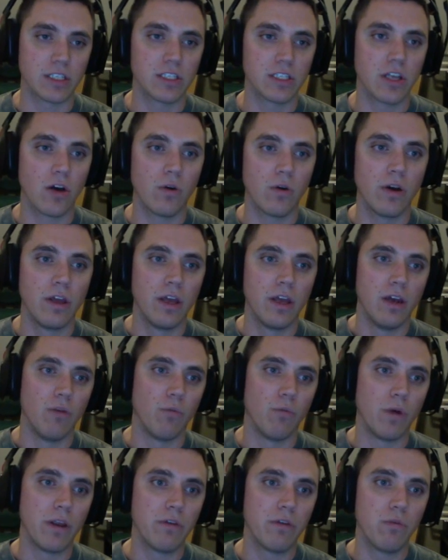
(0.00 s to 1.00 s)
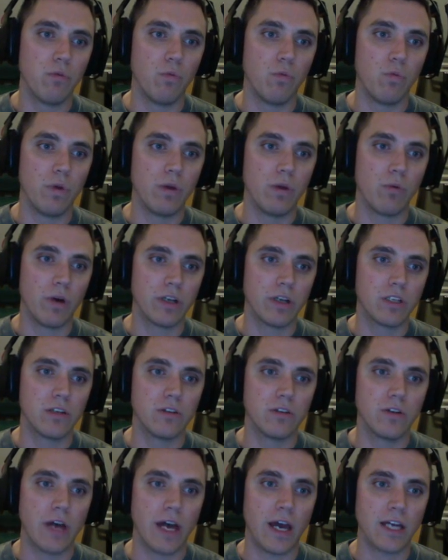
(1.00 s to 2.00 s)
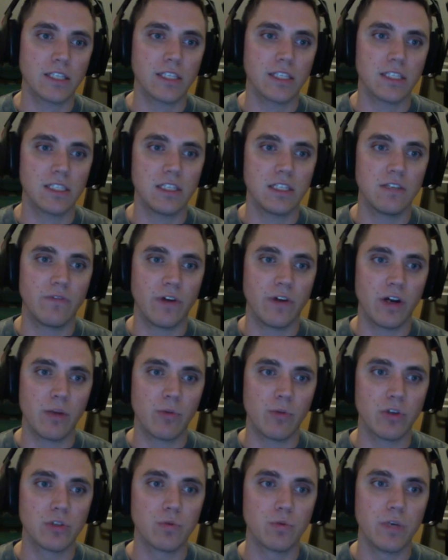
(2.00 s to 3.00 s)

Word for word: So when we want to access these variables,